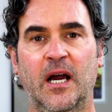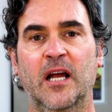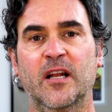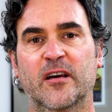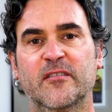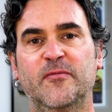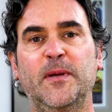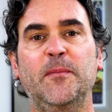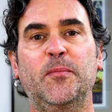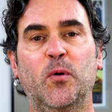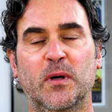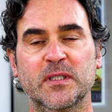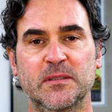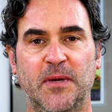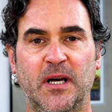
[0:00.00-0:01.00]
A lot of people
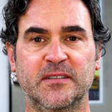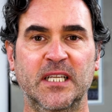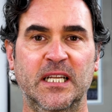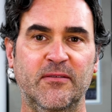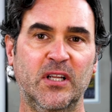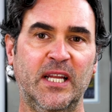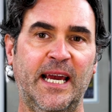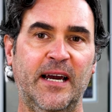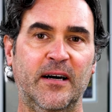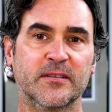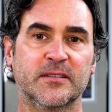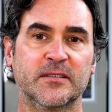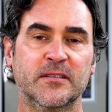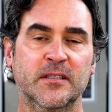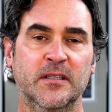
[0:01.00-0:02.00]
want a multi-level
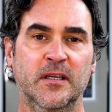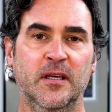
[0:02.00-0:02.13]
layout,